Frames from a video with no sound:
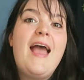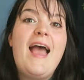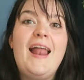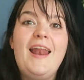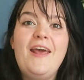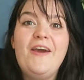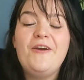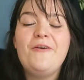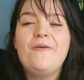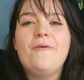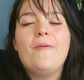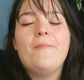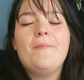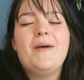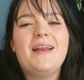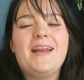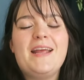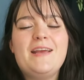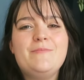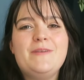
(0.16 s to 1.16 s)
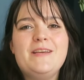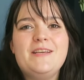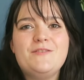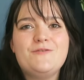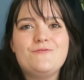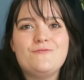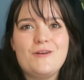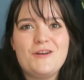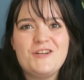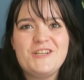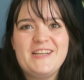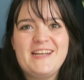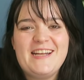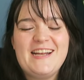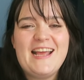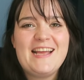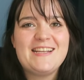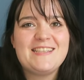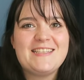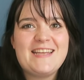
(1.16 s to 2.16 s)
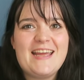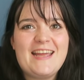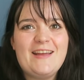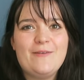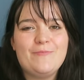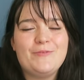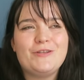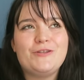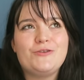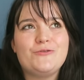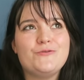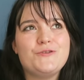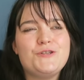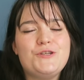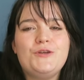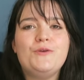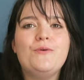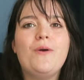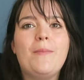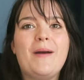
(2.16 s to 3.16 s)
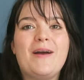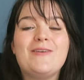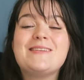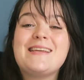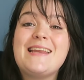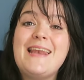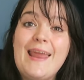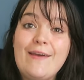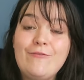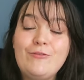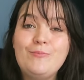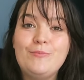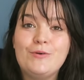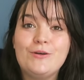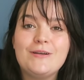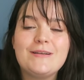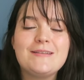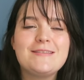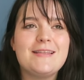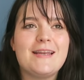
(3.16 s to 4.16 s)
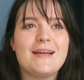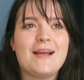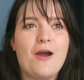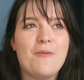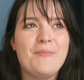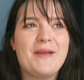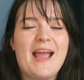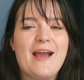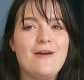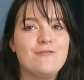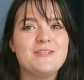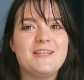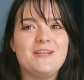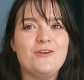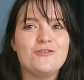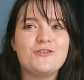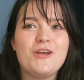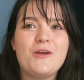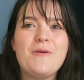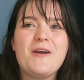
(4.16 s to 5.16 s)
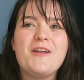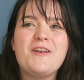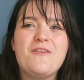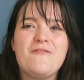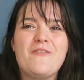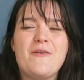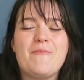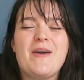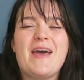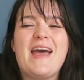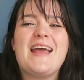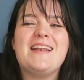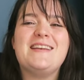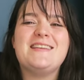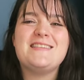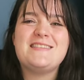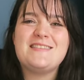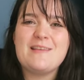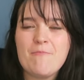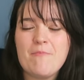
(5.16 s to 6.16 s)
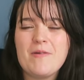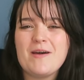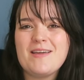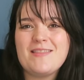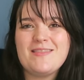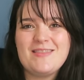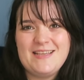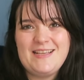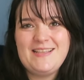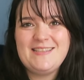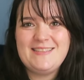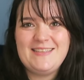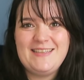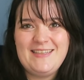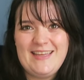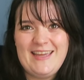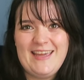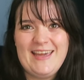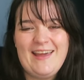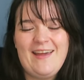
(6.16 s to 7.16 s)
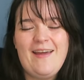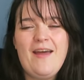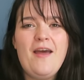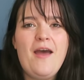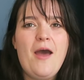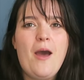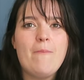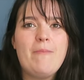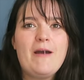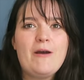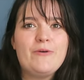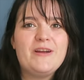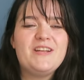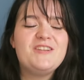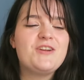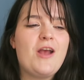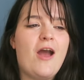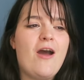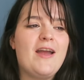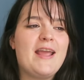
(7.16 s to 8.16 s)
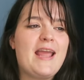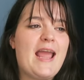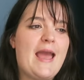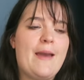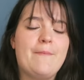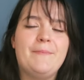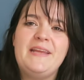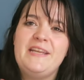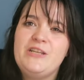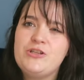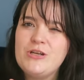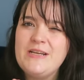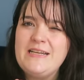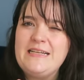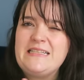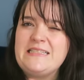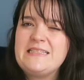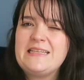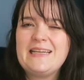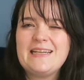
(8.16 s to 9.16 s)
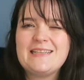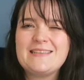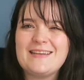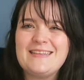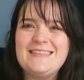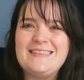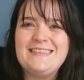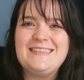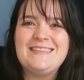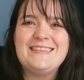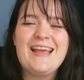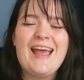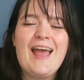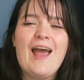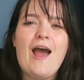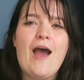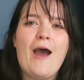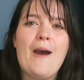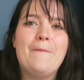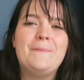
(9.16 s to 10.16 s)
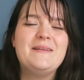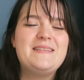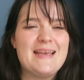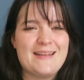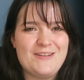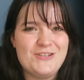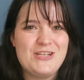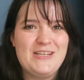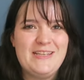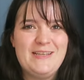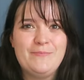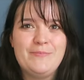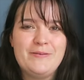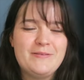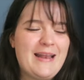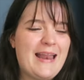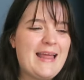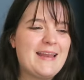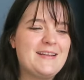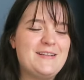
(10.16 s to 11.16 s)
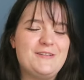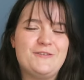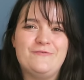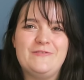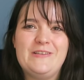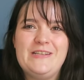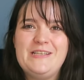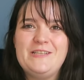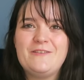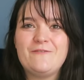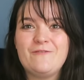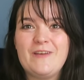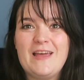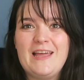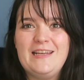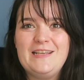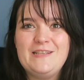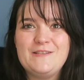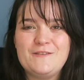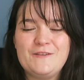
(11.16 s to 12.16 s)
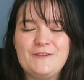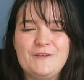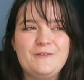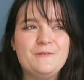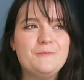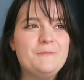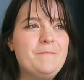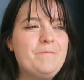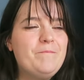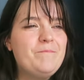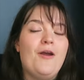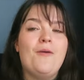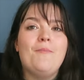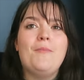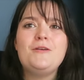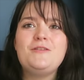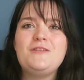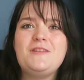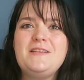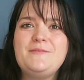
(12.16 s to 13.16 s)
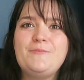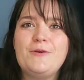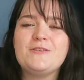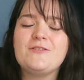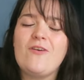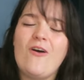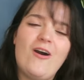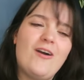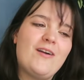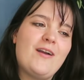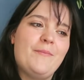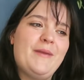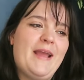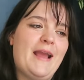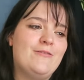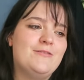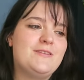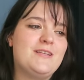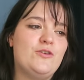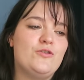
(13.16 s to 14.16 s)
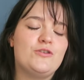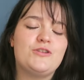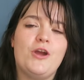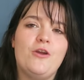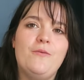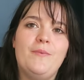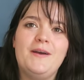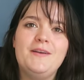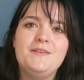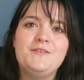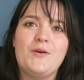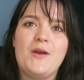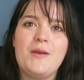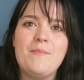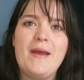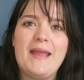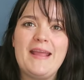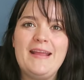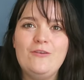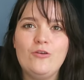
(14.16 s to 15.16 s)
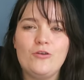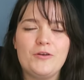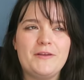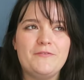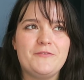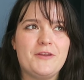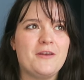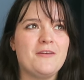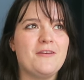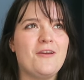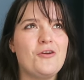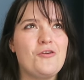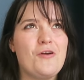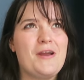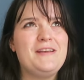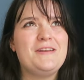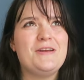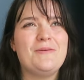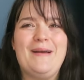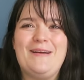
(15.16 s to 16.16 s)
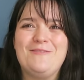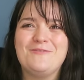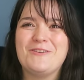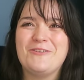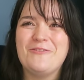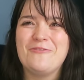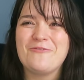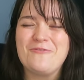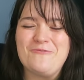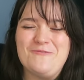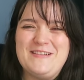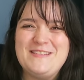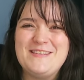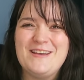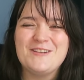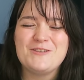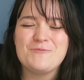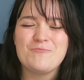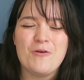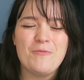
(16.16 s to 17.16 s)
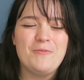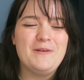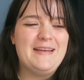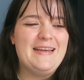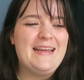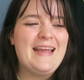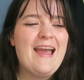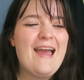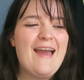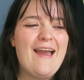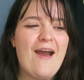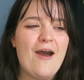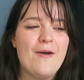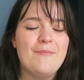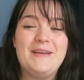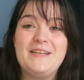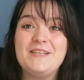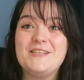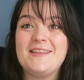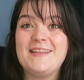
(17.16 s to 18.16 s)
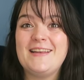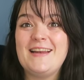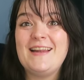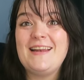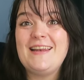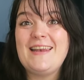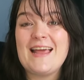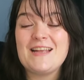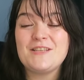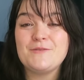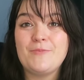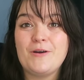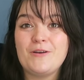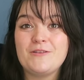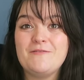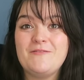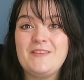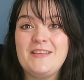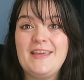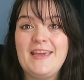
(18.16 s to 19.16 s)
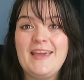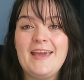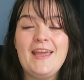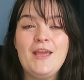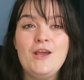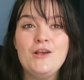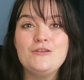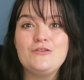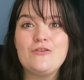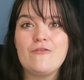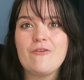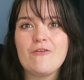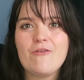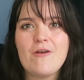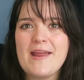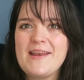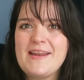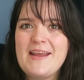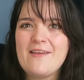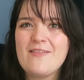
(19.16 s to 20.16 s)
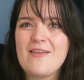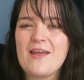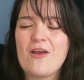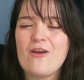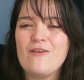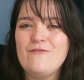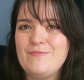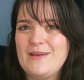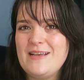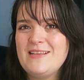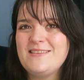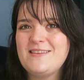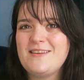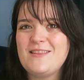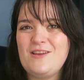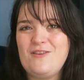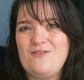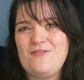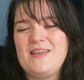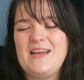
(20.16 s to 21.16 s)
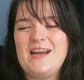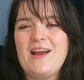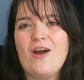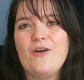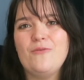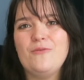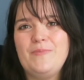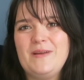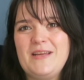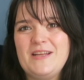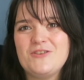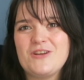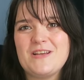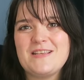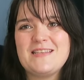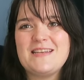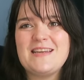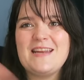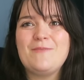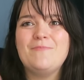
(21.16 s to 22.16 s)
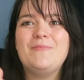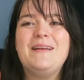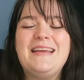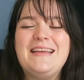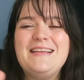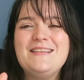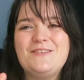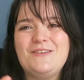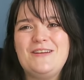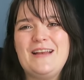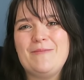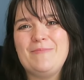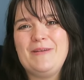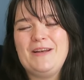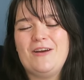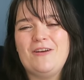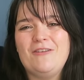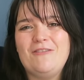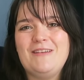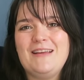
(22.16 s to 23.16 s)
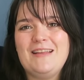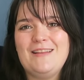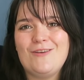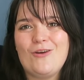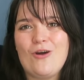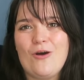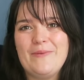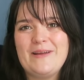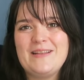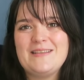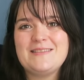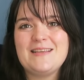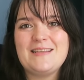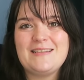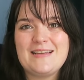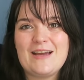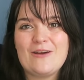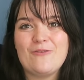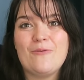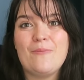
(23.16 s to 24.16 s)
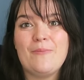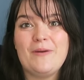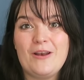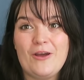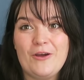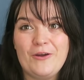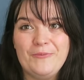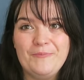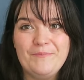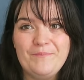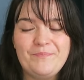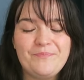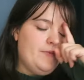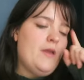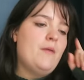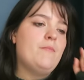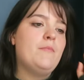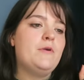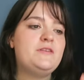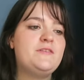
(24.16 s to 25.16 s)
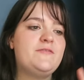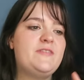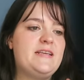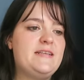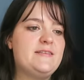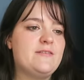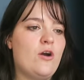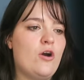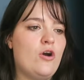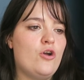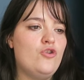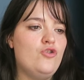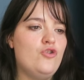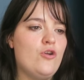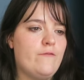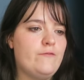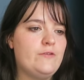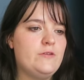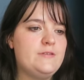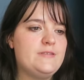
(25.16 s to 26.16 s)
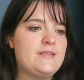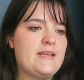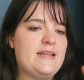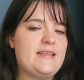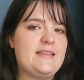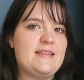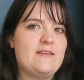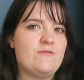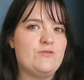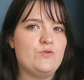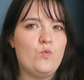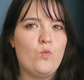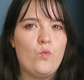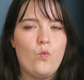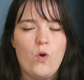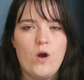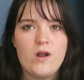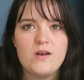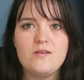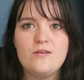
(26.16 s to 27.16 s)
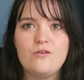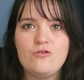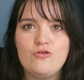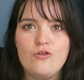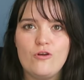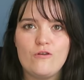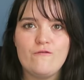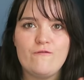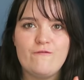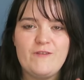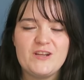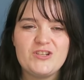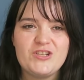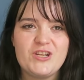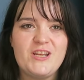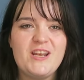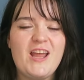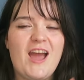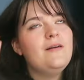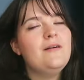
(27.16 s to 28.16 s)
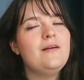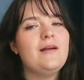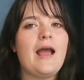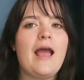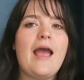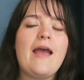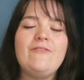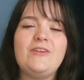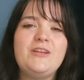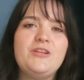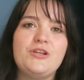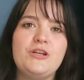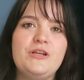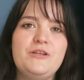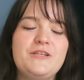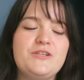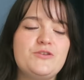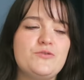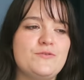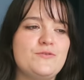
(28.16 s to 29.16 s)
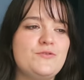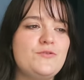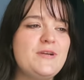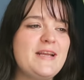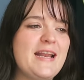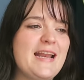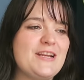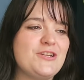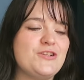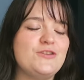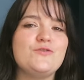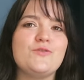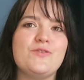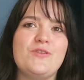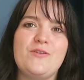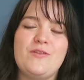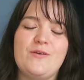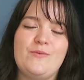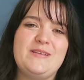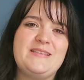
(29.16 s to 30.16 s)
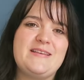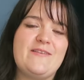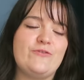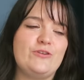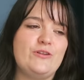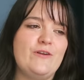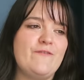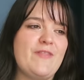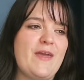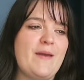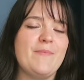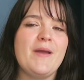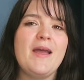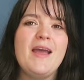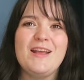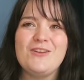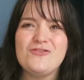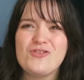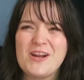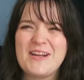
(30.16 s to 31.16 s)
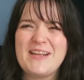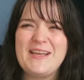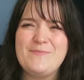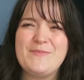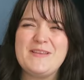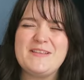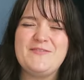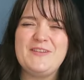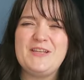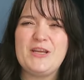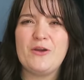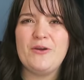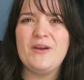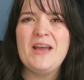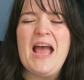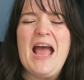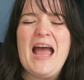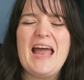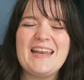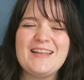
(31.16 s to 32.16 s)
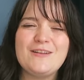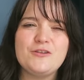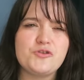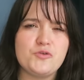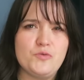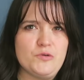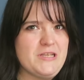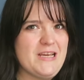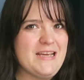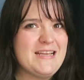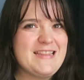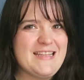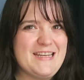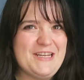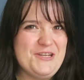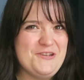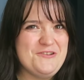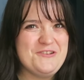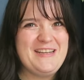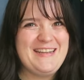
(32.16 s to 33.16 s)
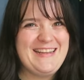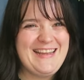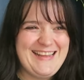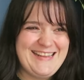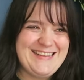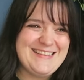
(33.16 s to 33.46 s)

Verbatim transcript: Hello, my name is Roisin and today I'm going to talk to you about 11 books that are coming out in October, November and December this year, about which I am intrigued, excited, potentially planning to read fairly soon. Most of these books are coming out in October, so I may not have done a great amount of research properly into the latter part of the year. So if there are any that I've missed that you think I would be interested in, please do let me know in the comments down below. Most of these are novels, and I think there is one non-fiction. I haven't included short story collections, although there were several of them. Trying to keep this video a little shorter than it usually